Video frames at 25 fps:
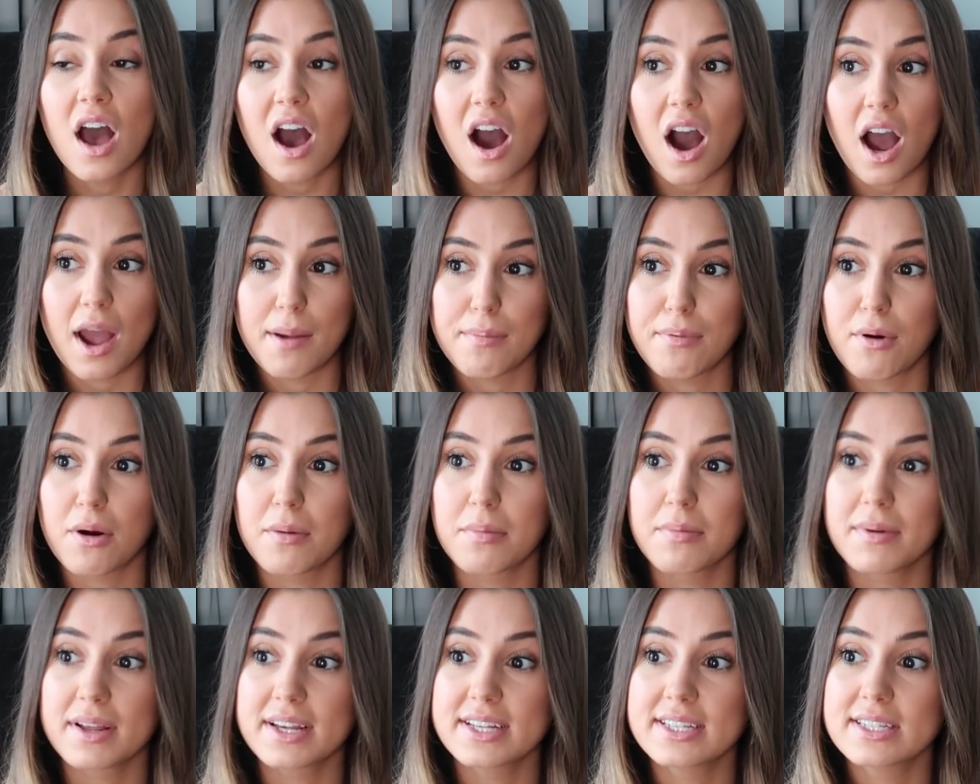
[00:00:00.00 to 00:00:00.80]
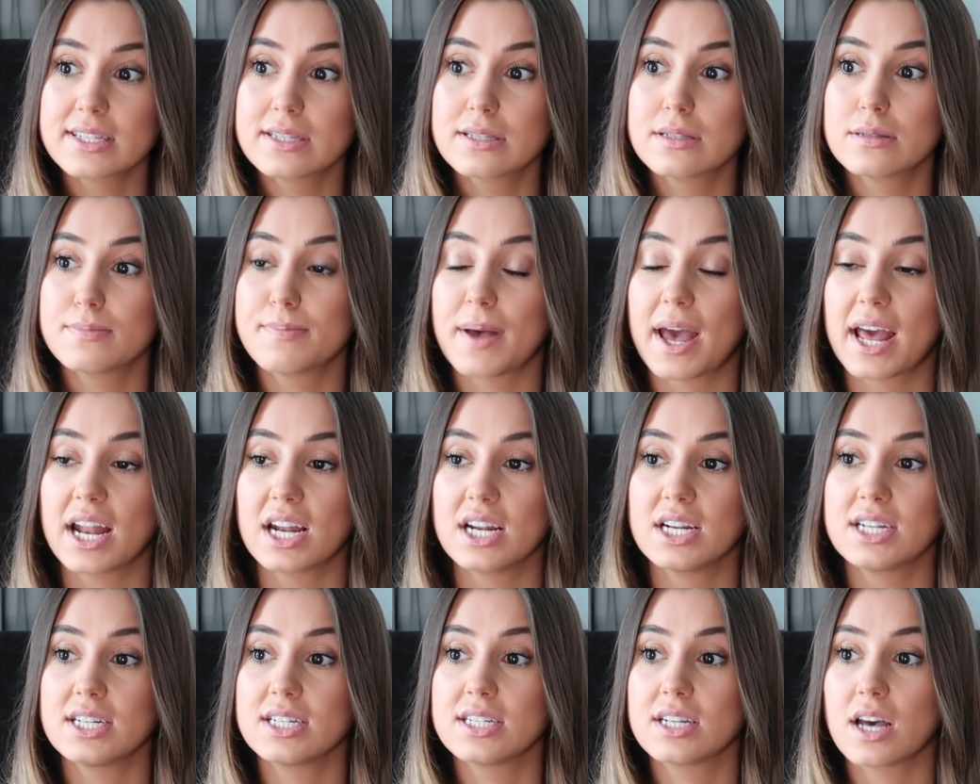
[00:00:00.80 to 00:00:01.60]
I probably
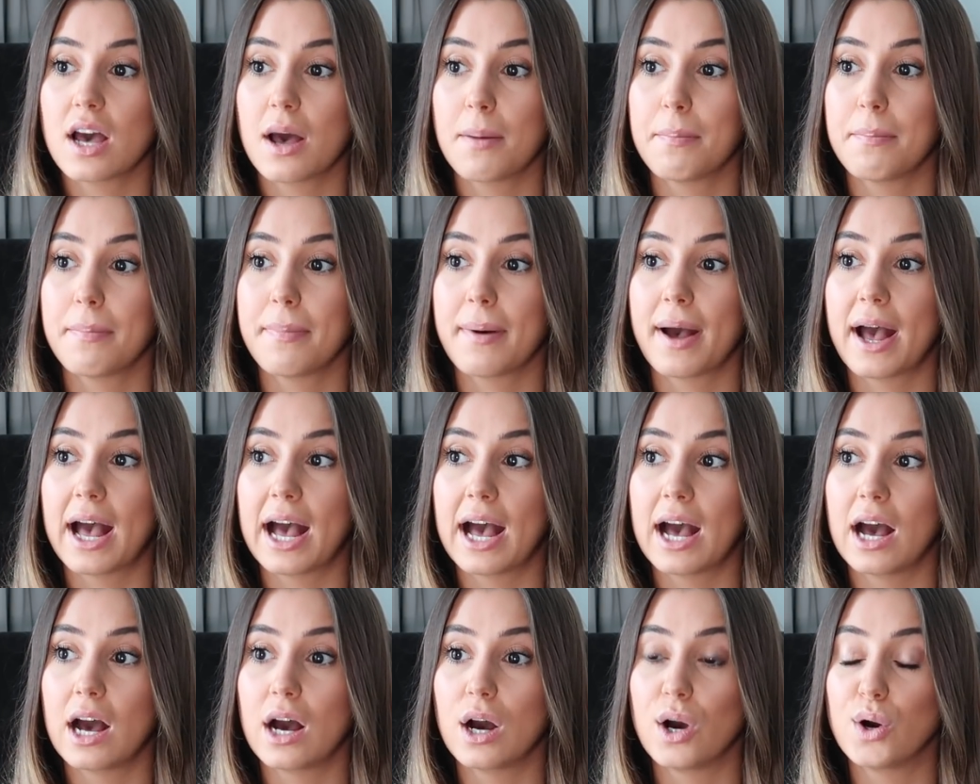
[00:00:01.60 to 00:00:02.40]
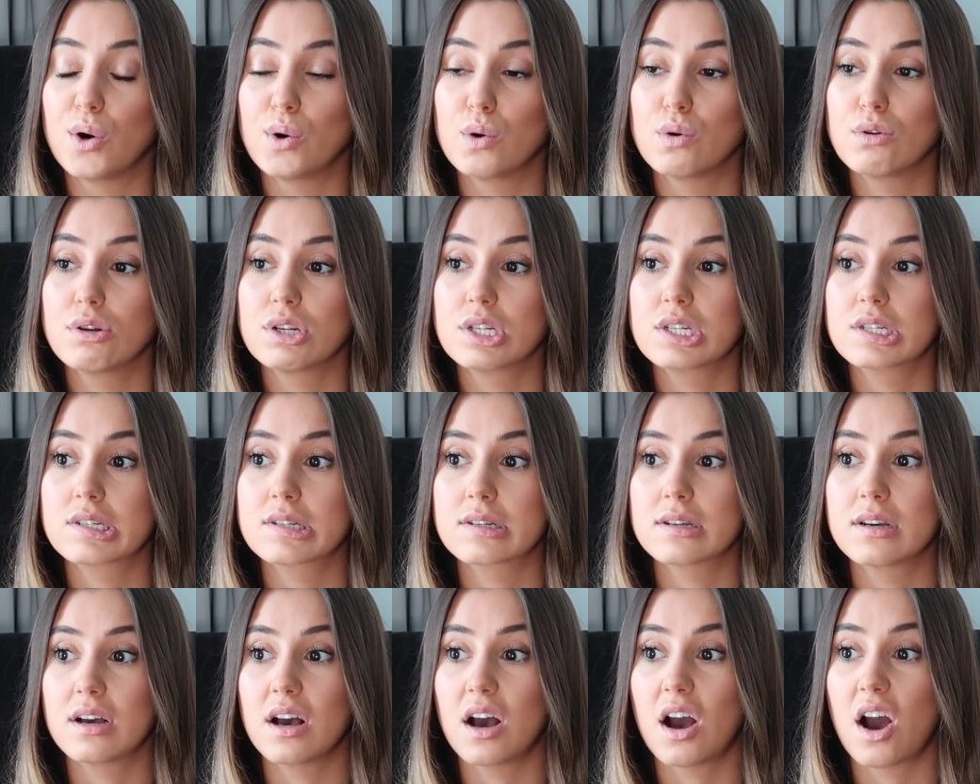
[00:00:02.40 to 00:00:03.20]
spend about
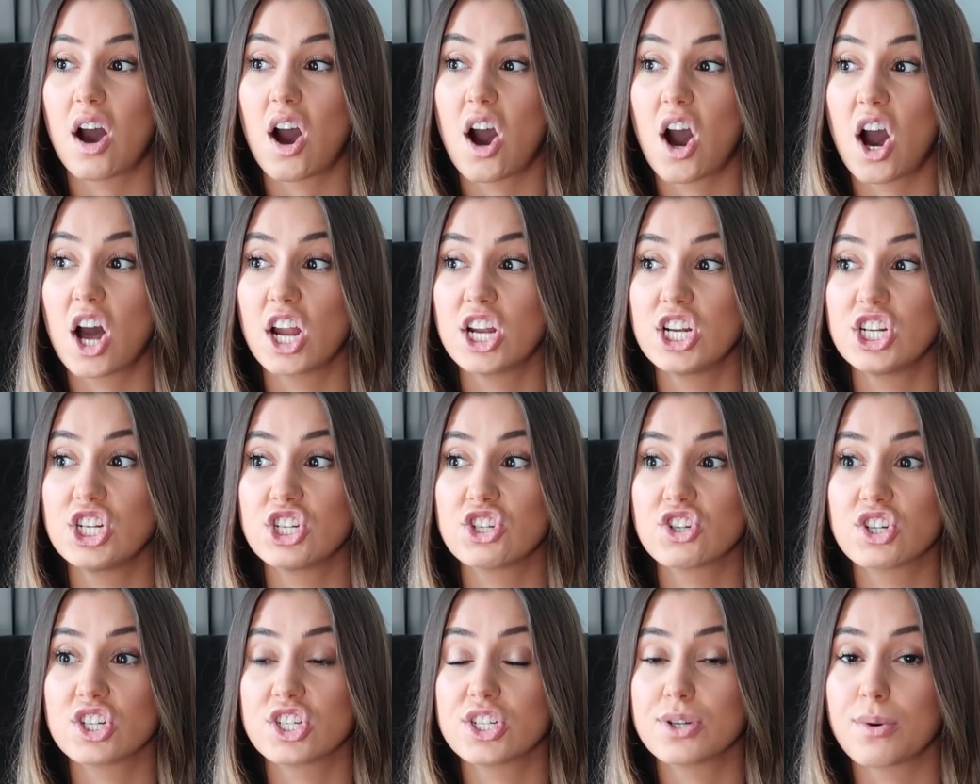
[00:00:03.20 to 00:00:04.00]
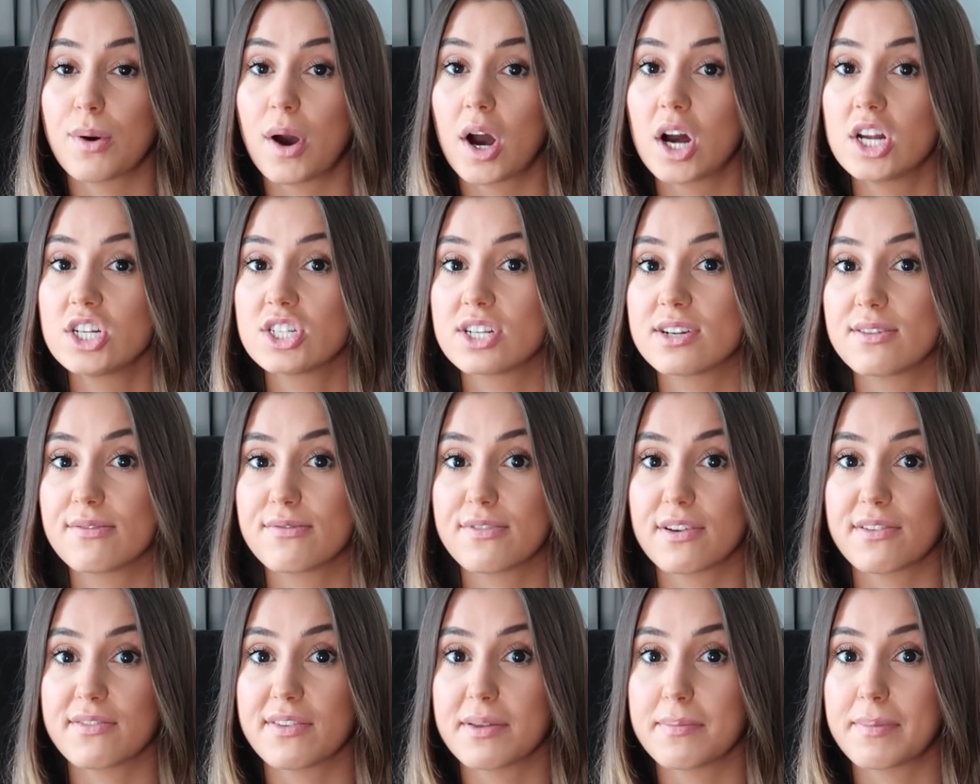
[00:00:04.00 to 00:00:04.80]
100 to
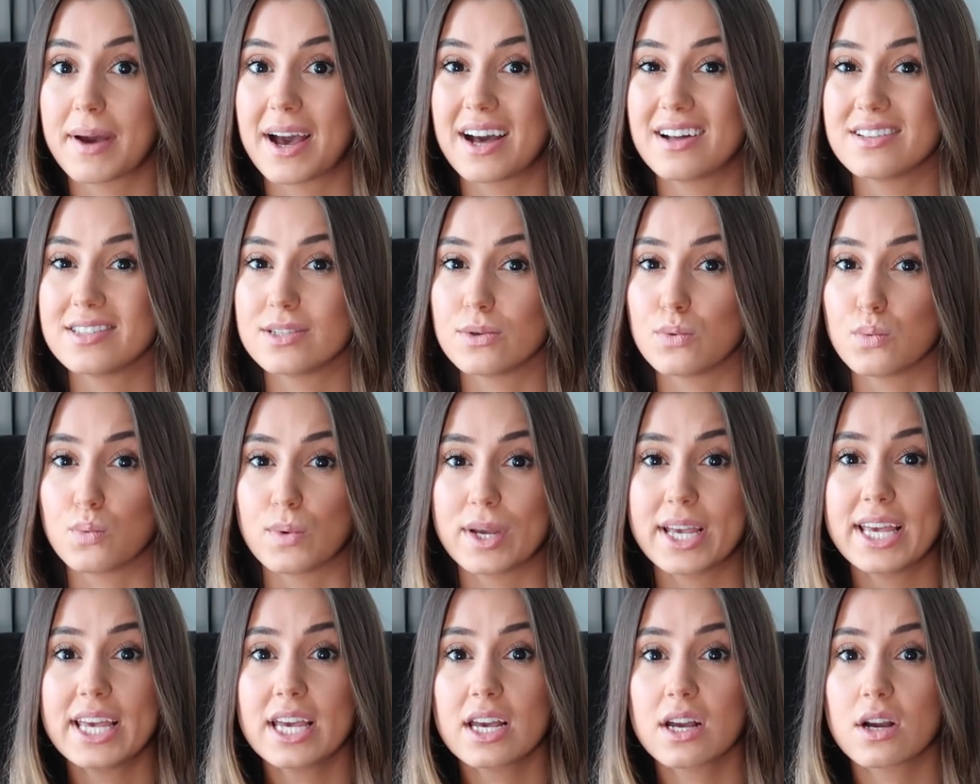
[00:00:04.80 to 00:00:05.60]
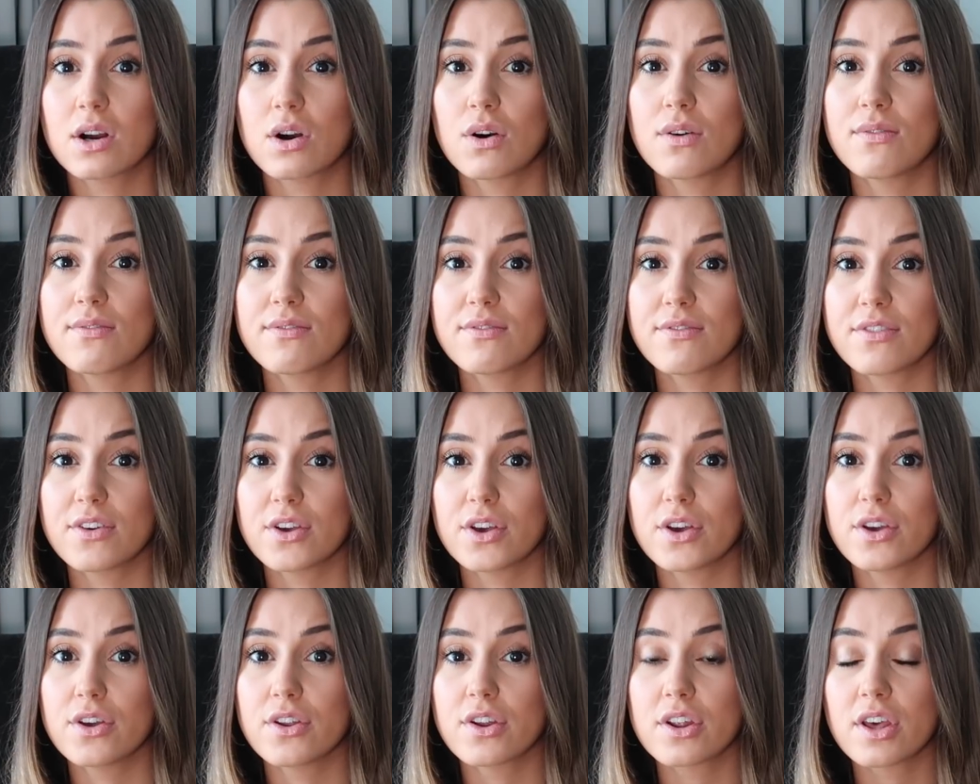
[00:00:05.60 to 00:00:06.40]
150 pounds a week on
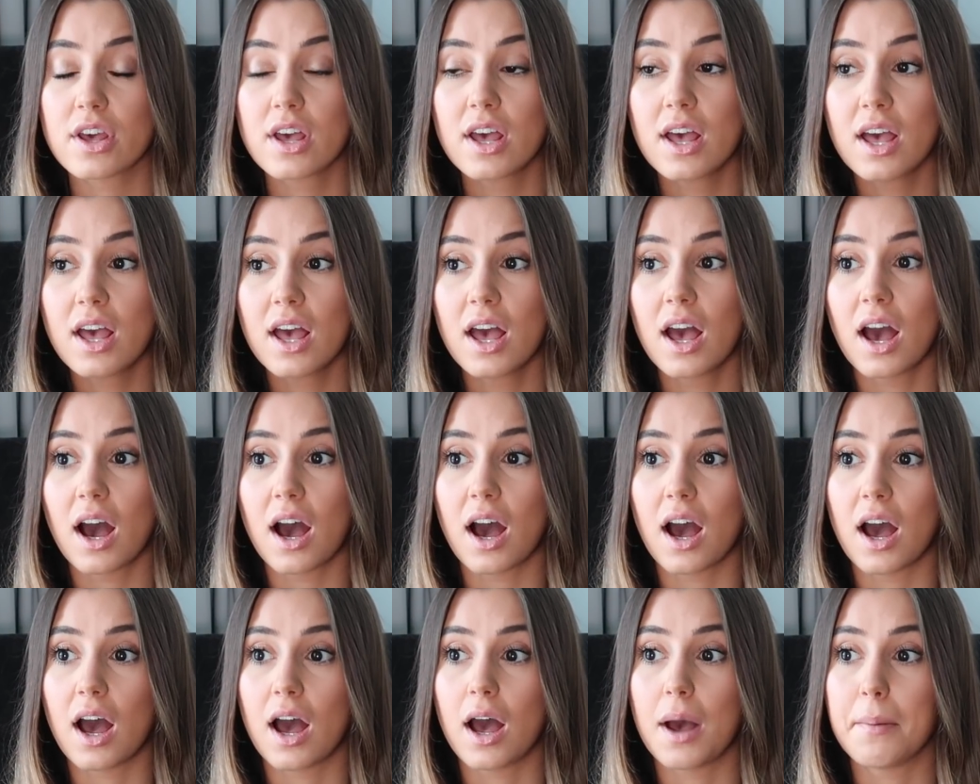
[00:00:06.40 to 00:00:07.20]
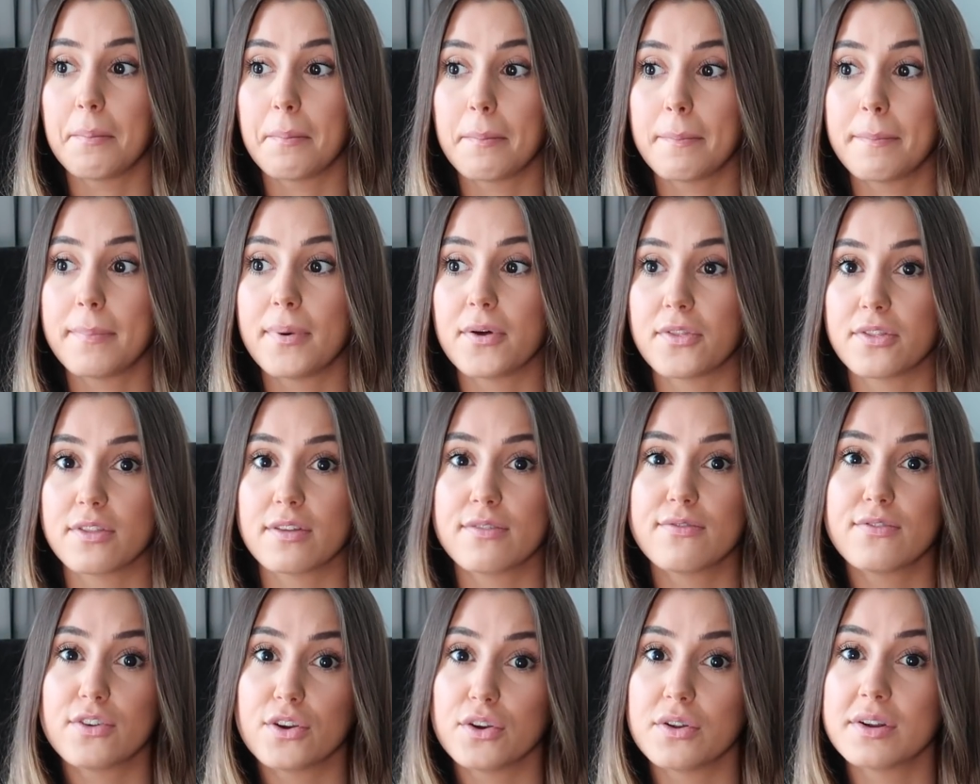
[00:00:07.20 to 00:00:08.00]
food. But the
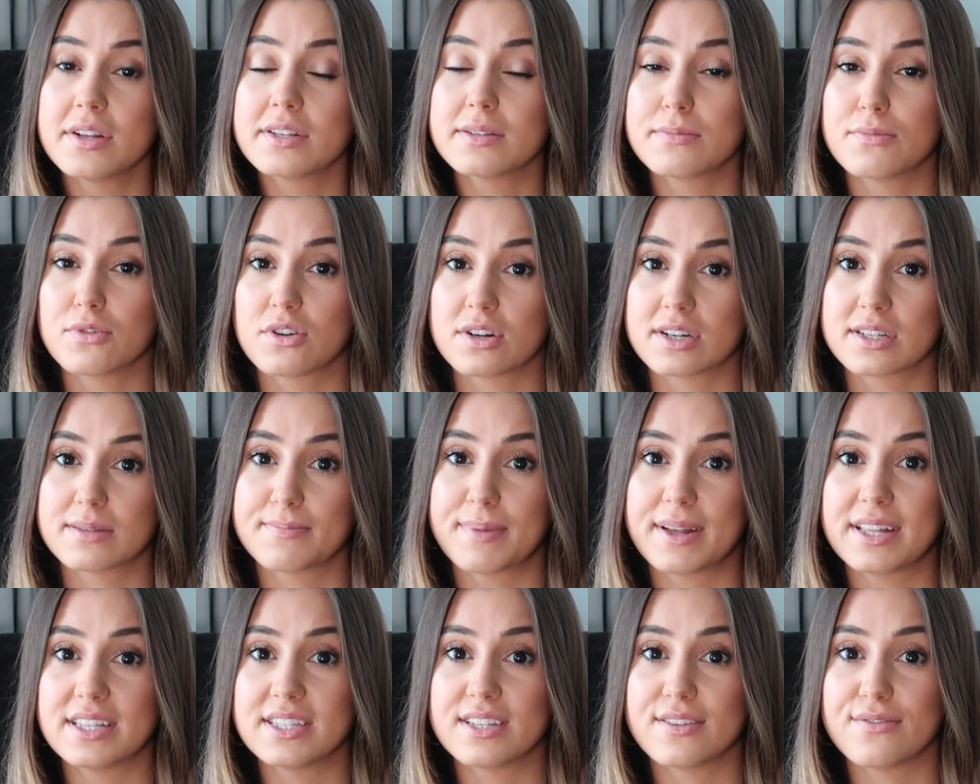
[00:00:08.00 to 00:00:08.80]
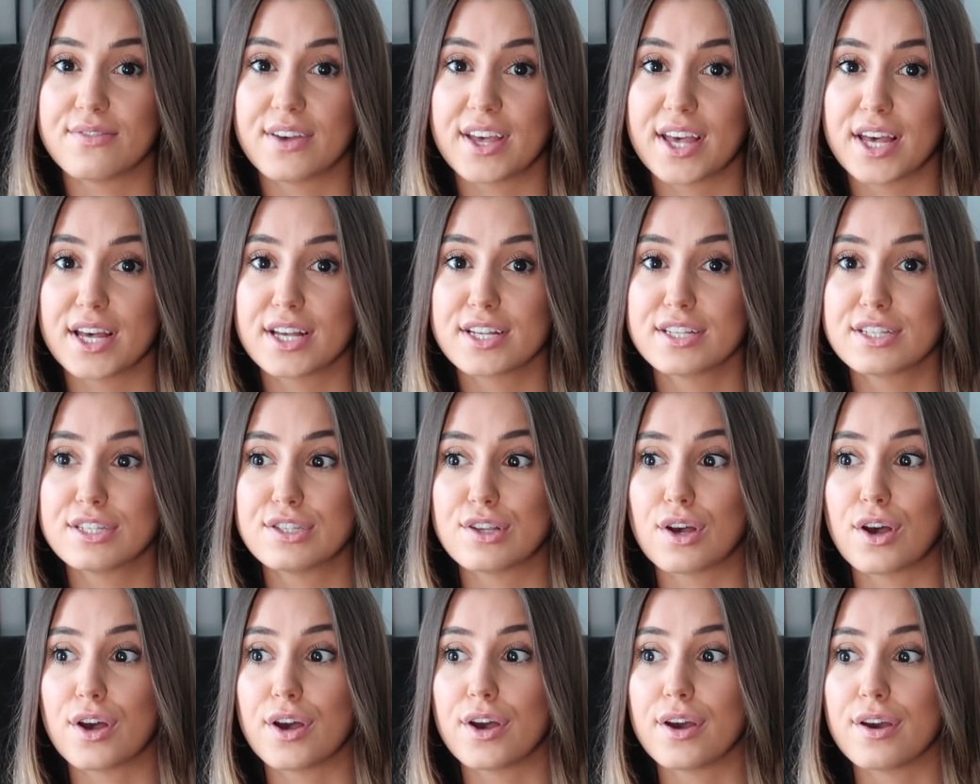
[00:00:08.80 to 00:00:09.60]
food is more expensive here,
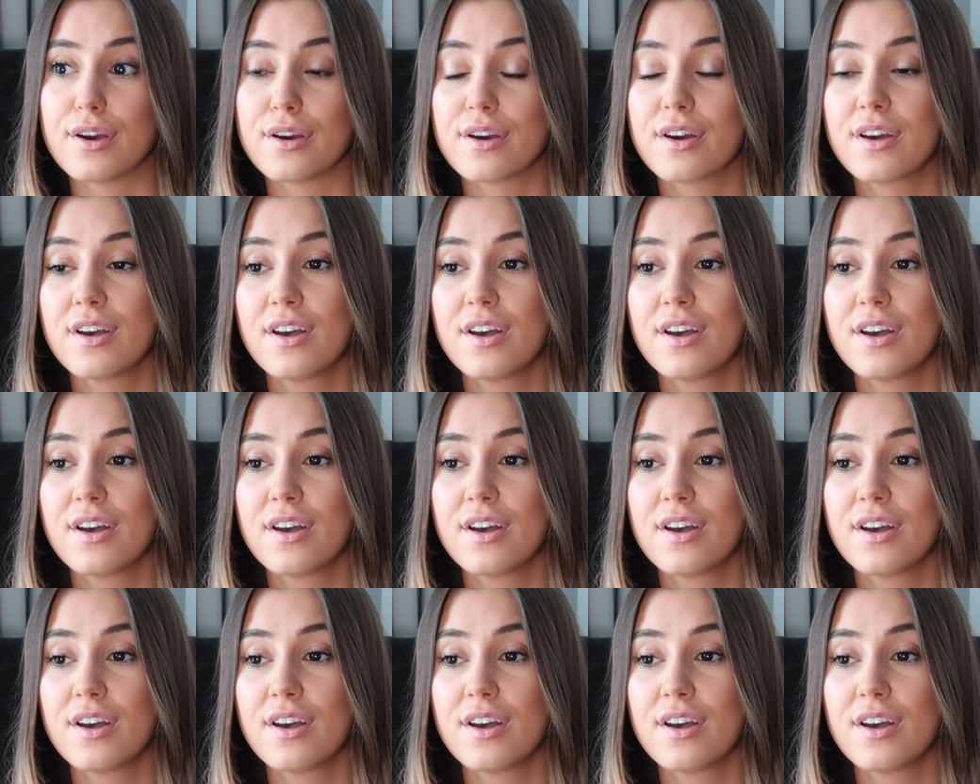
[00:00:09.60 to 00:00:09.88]
so